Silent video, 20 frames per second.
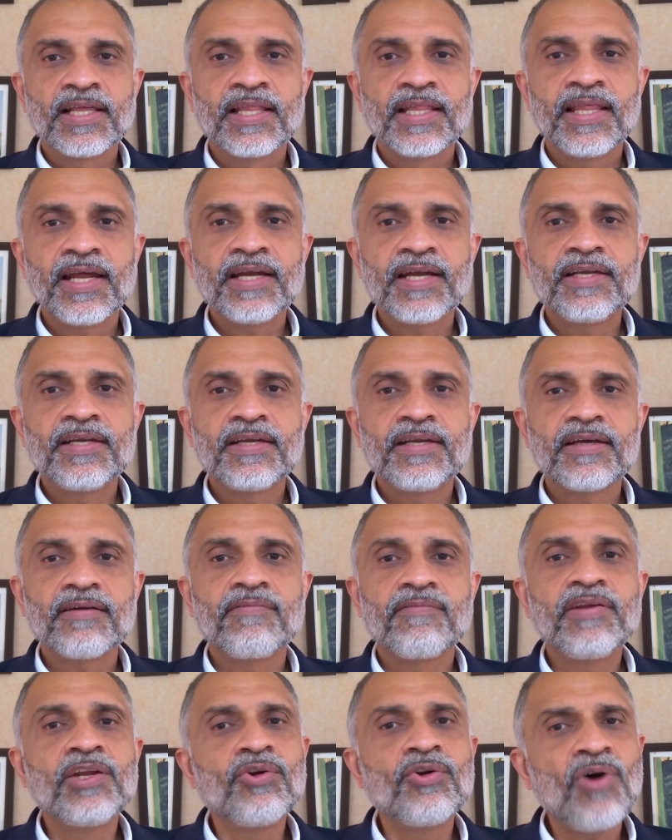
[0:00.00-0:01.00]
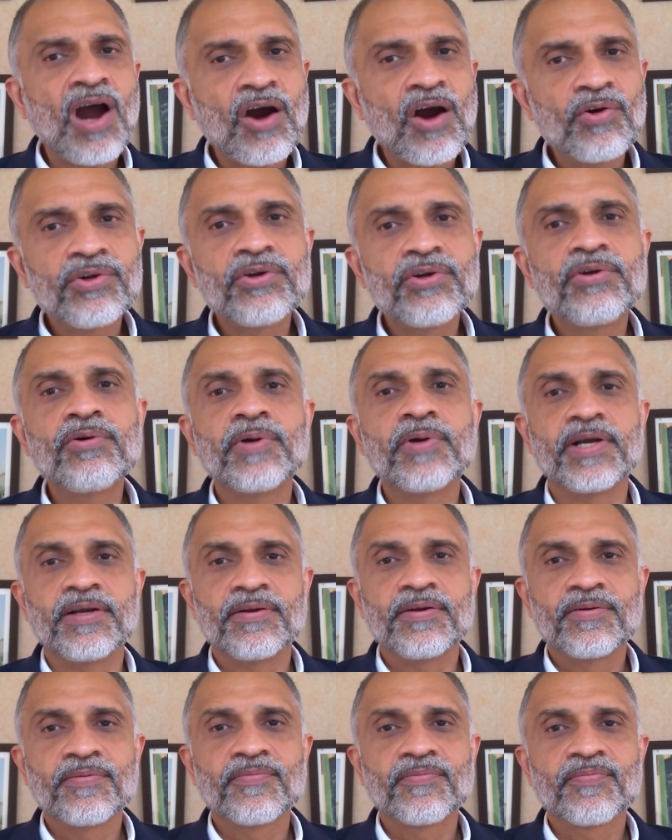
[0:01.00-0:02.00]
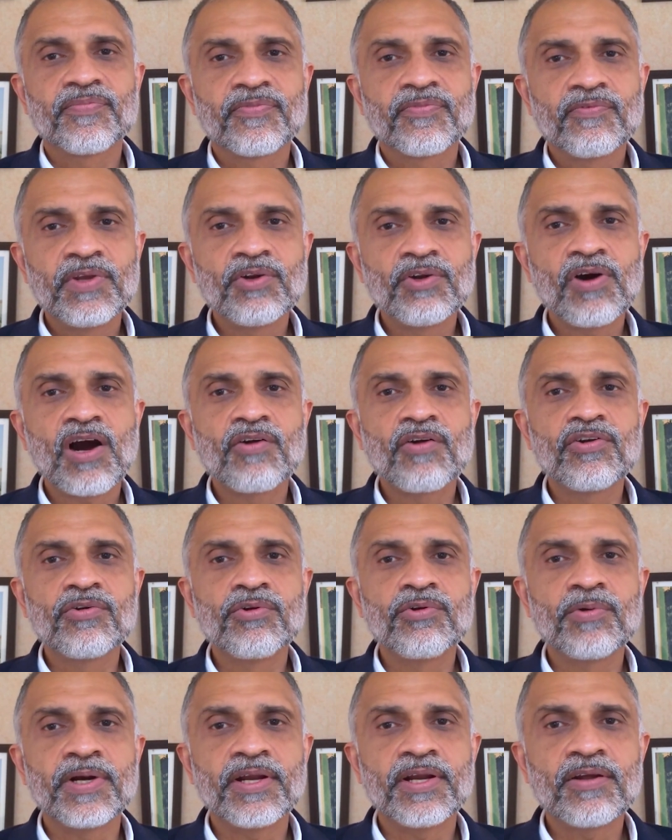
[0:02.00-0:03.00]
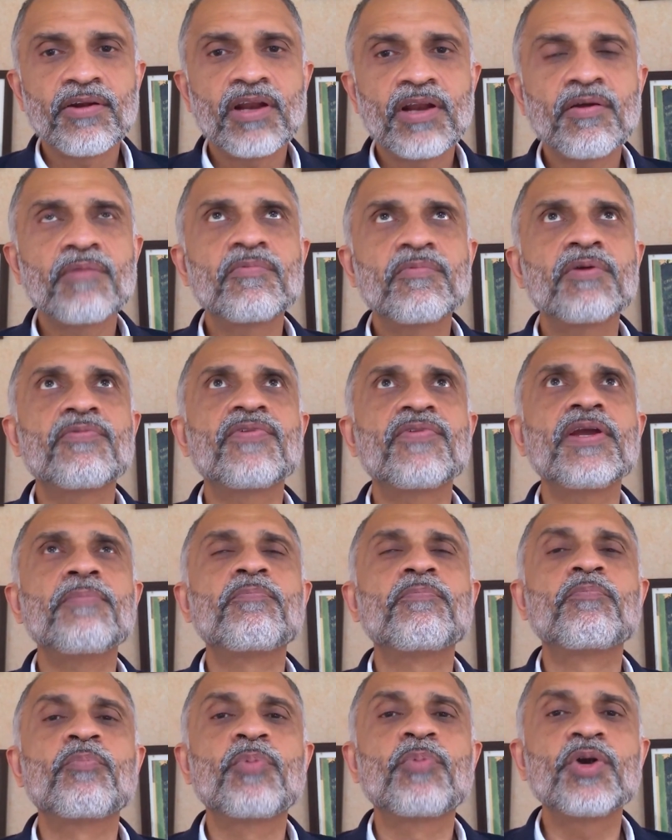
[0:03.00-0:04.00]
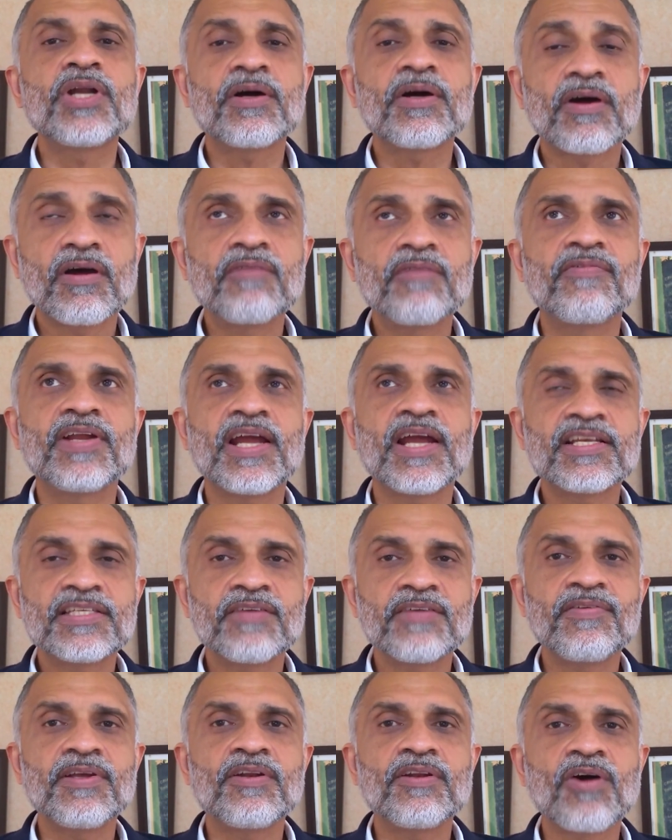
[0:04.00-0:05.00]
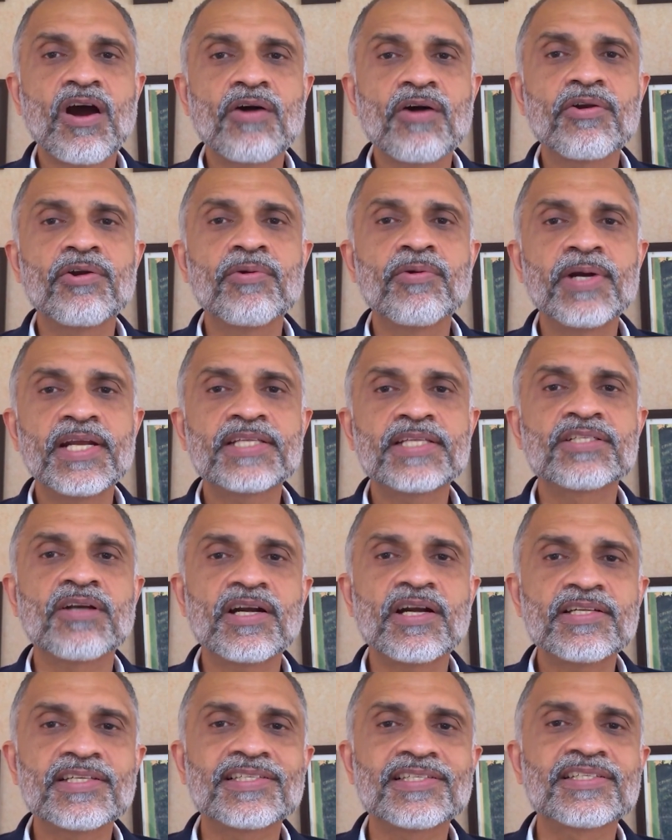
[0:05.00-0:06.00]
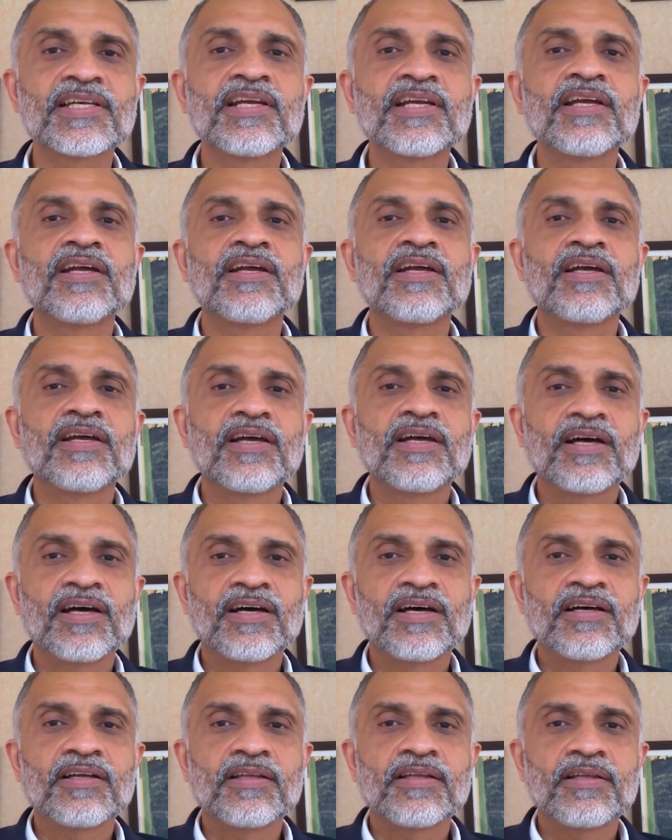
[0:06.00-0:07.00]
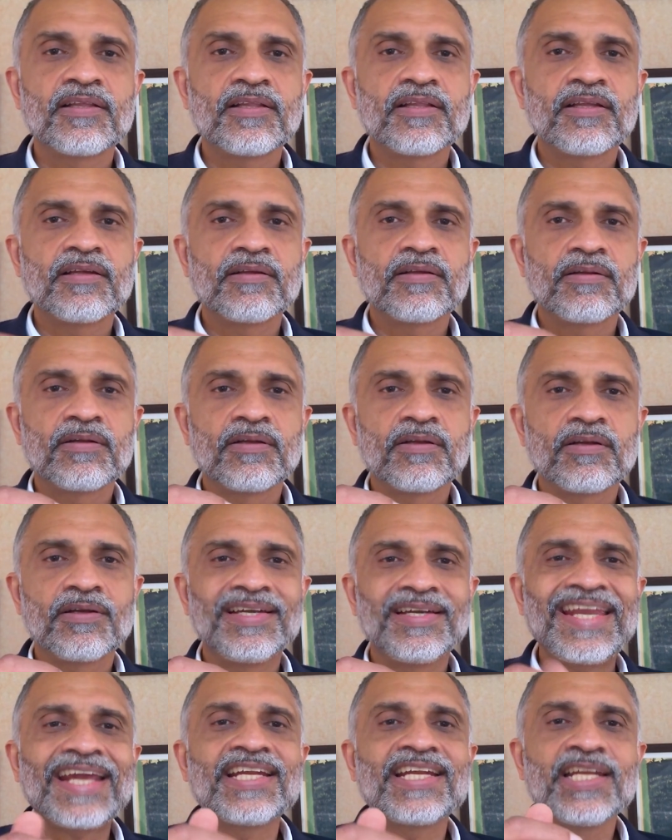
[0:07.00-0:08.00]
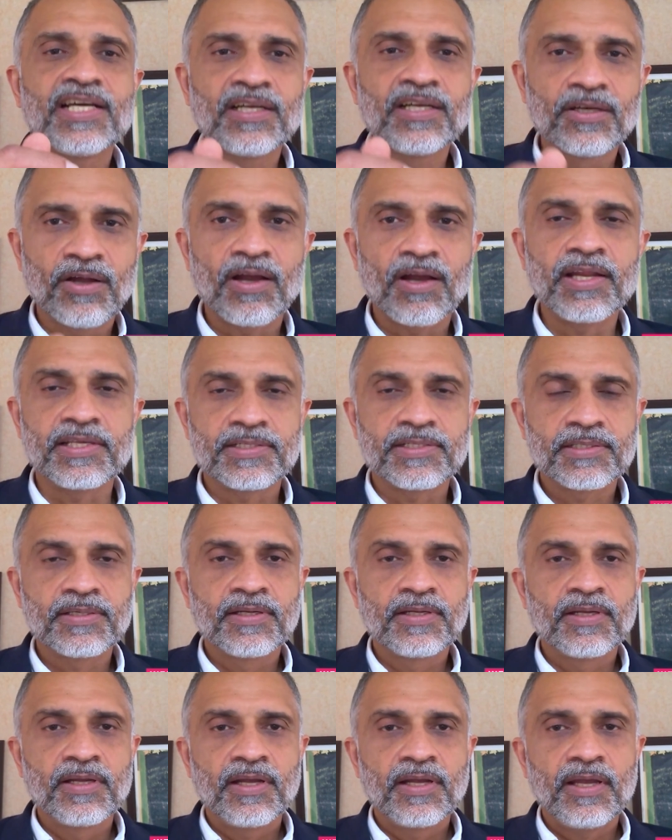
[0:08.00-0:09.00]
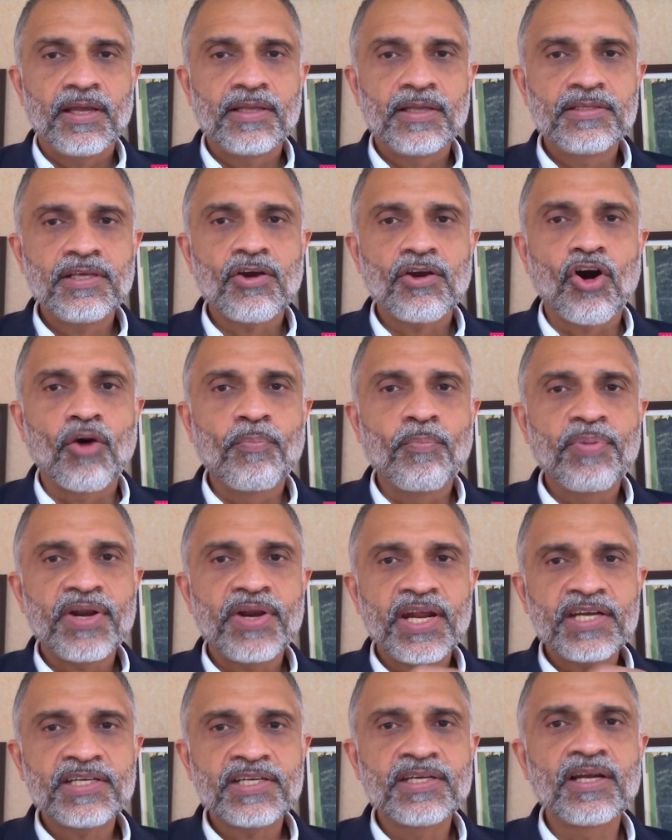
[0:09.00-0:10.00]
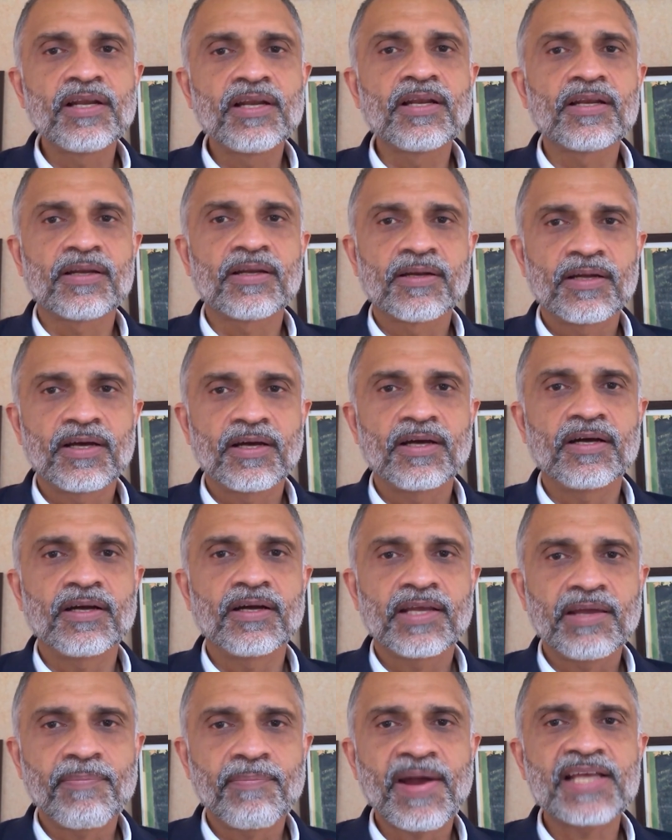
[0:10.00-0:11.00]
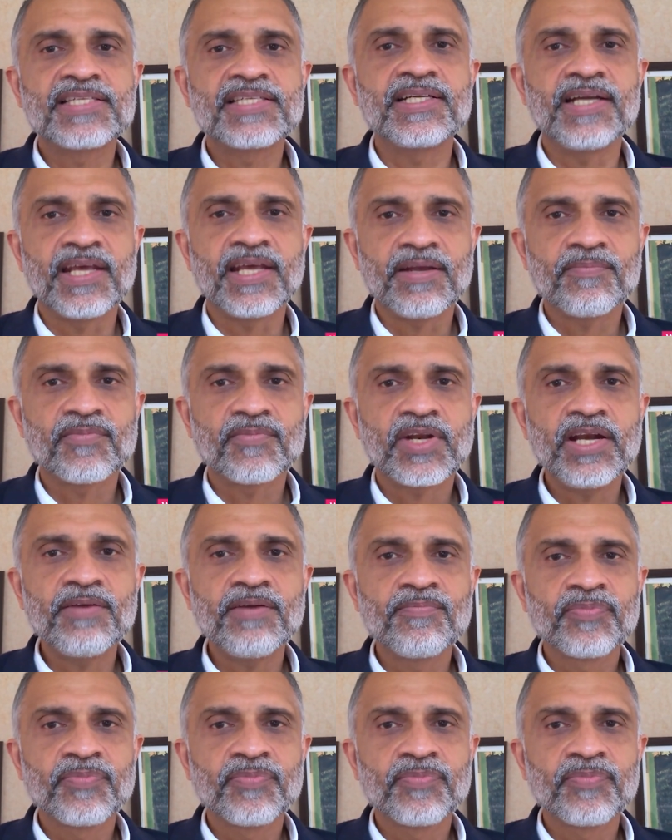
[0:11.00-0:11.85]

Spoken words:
that we know how to do it. We know how to do it. And then if we and when I say we know how to do it, it's not just uh, technical knowledge, it's the operational capacity, right,